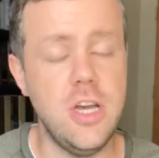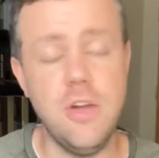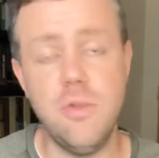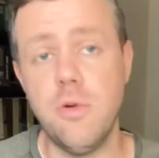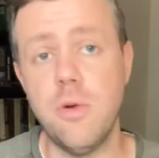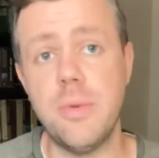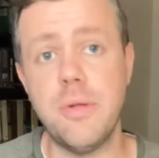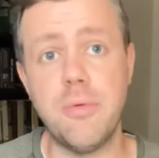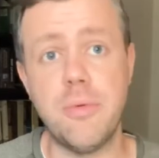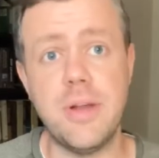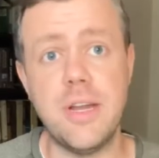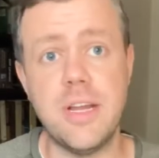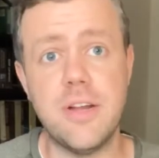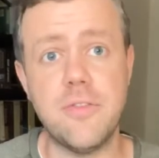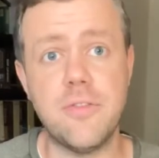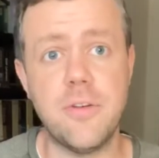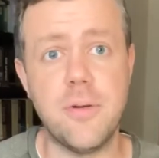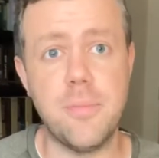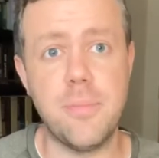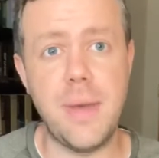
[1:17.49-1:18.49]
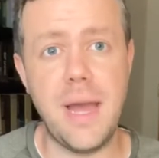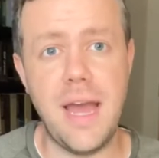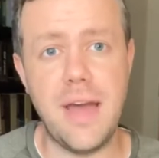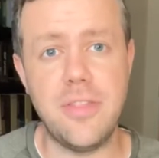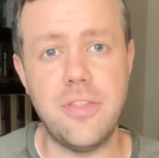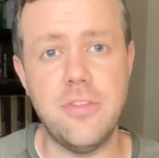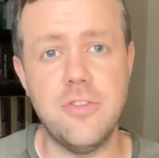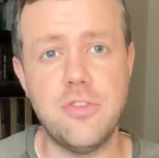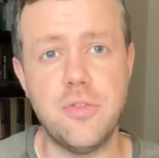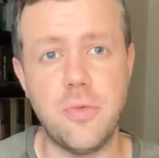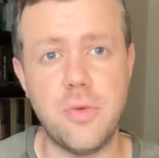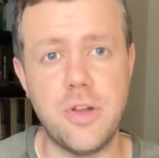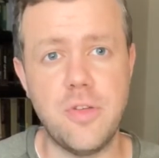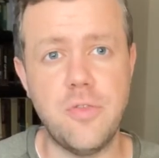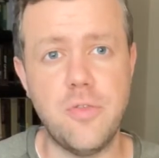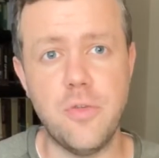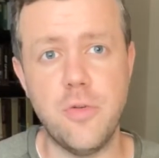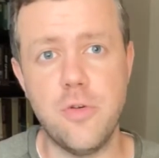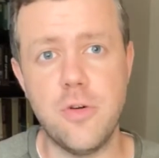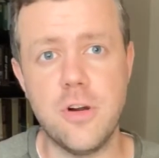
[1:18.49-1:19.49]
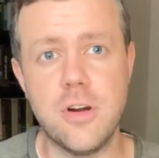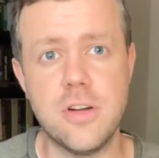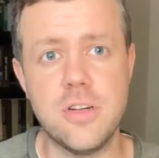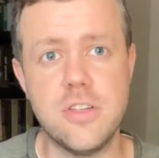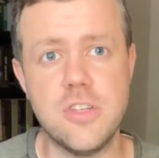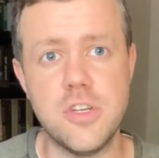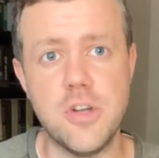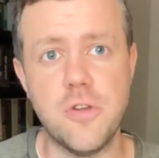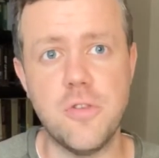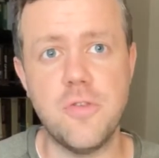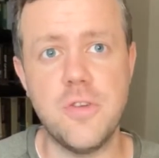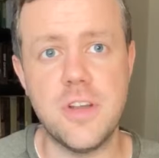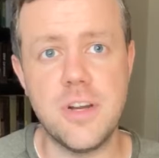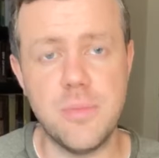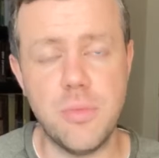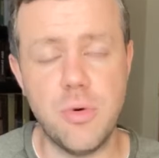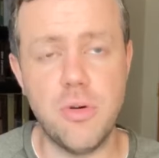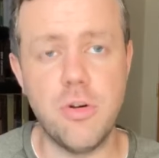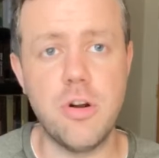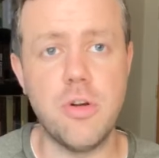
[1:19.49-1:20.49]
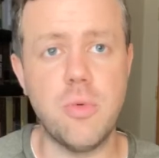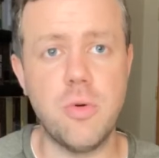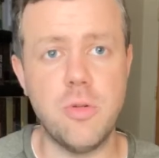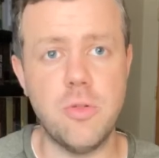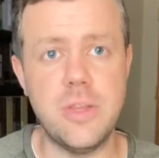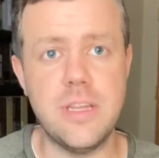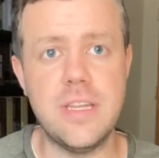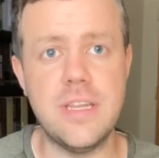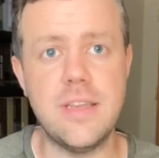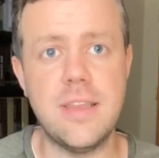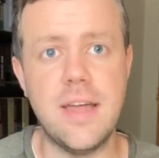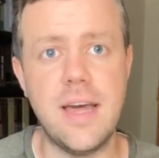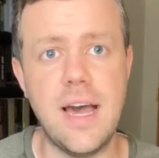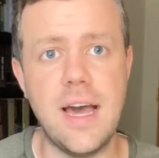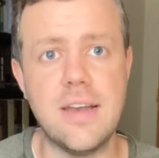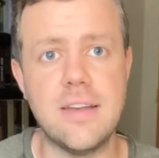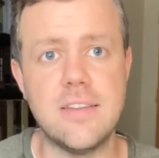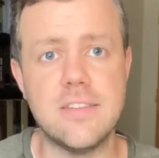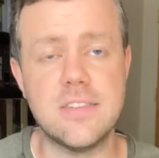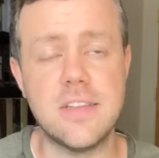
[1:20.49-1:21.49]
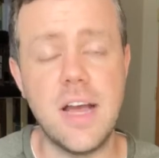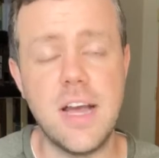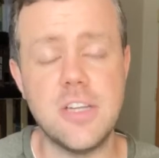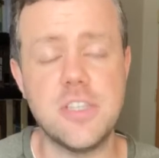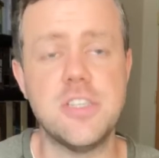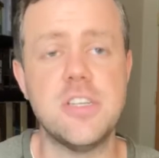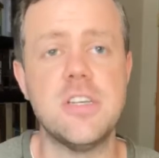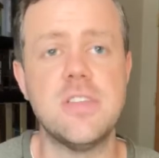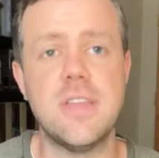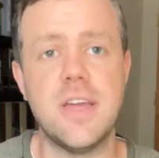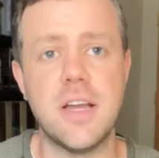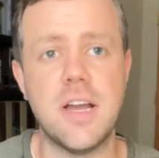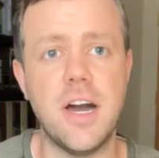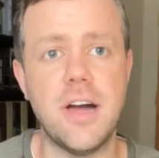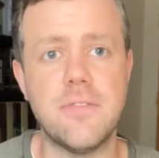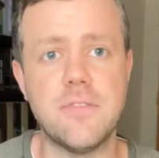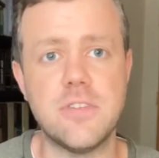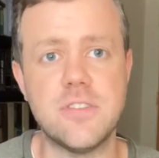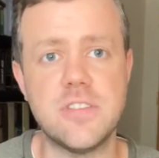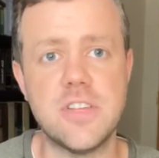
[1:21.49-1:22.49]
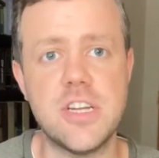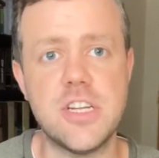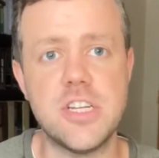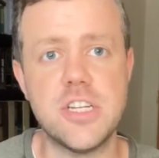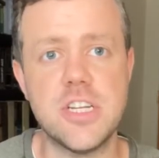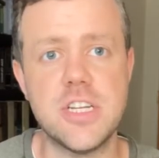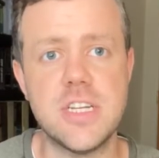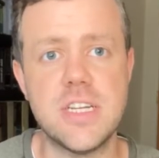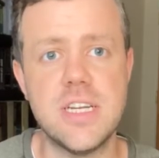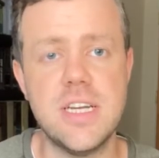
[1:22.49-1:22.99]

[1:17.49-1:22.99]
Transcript: We'll be reading from Matthew 24. Joe Fenimore will lead that discussion, that conversation.